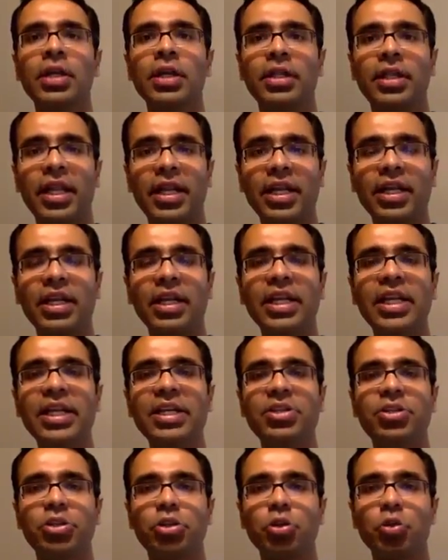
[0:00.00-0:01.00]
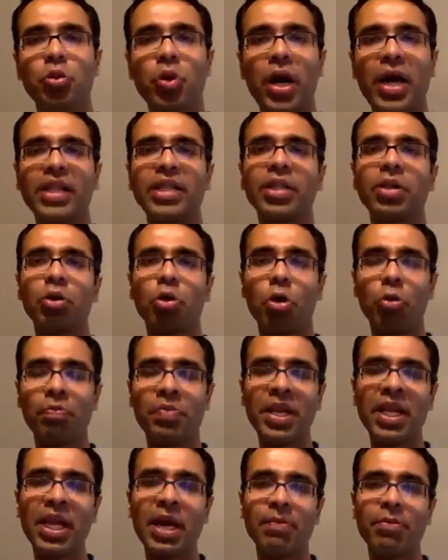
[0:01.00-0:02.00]
then it leads to either
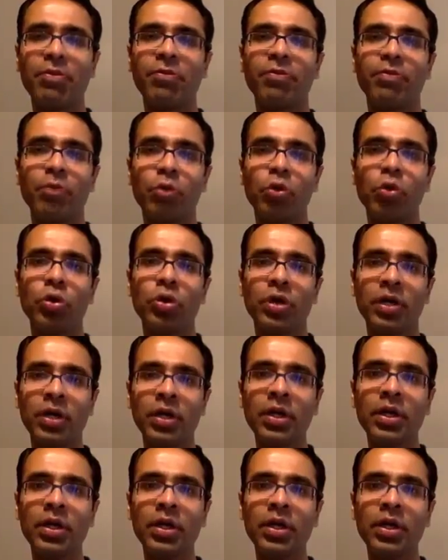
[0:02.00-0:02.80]
opening up of more